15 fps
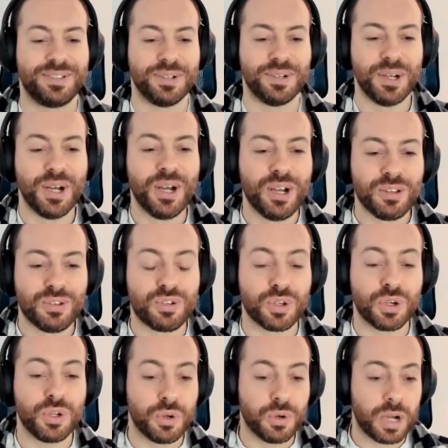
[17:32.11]
just to
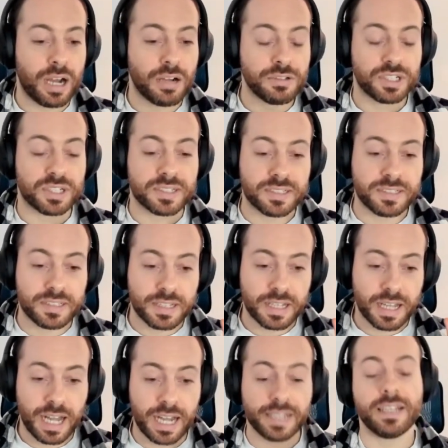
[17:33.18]
show you how
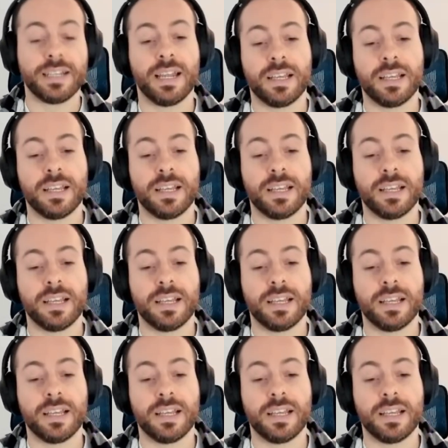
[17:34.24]
just